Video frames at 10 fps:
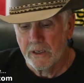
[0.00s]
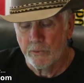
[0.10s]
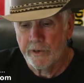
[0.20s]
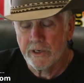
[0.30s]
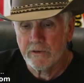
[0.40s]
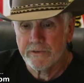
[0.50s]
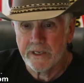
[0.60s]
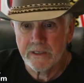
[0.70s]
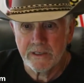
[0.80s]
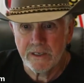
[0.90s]
We know
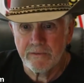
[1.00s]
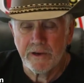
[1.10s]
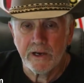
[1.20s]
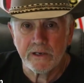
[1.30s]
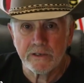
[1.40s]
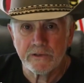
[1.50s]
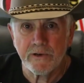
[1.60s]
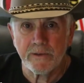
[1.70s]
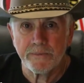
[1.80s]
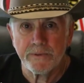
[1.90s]
that Ivanka
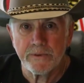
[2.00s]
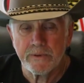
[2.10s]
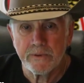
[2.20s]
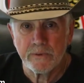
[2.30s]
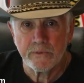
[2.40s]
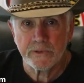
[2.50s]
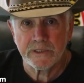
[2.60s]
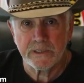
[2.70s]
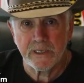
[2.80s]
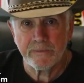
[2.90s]
Trump was
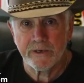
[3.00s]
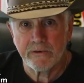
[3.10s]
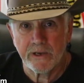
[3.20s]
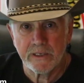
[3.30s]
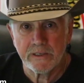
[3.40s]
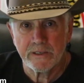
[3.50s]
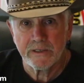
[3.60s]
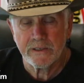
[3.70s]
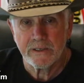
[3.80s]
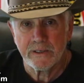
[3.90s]
a Democrat,
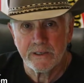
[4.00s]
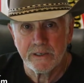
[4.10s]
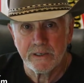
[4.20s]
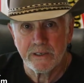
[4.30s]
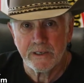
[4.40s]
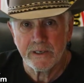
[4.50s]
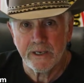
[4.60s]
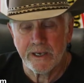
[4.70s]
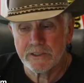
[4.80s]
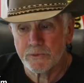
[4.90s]

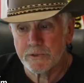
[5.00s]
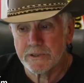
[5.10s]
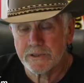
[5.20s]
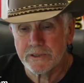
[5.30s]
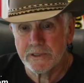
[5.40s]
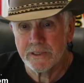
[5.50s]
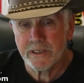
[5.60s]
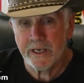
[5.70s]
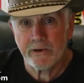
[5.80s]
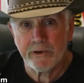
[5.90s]
as was
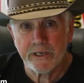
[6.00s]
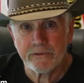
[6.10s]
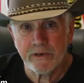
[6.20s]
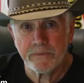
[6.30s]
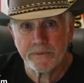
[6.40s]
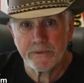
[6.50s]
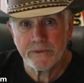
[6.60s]
Eric Trump,